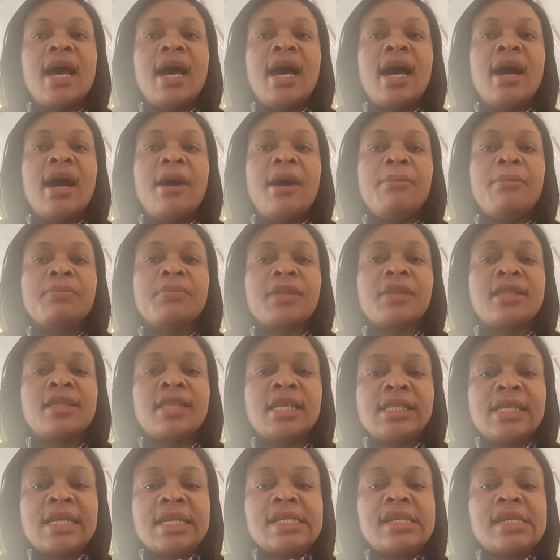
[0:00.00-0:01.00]

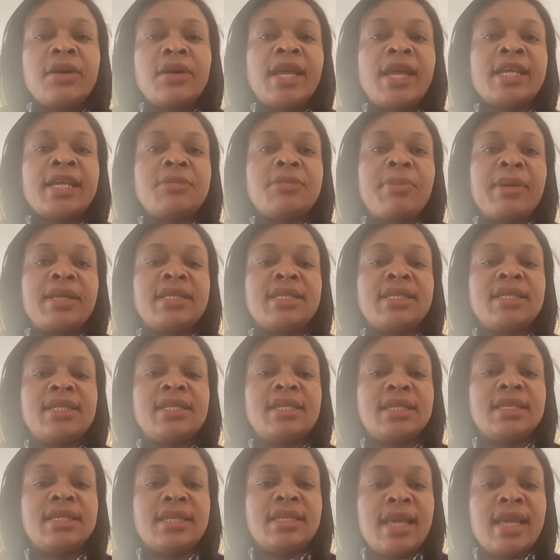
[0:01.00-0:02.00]
the technical
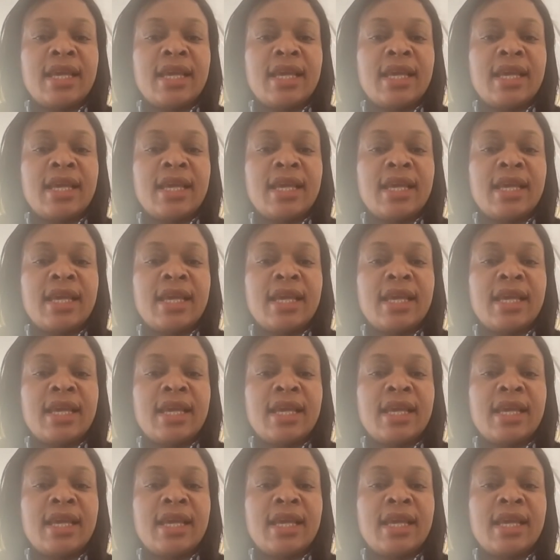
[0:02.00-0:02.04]
expertise,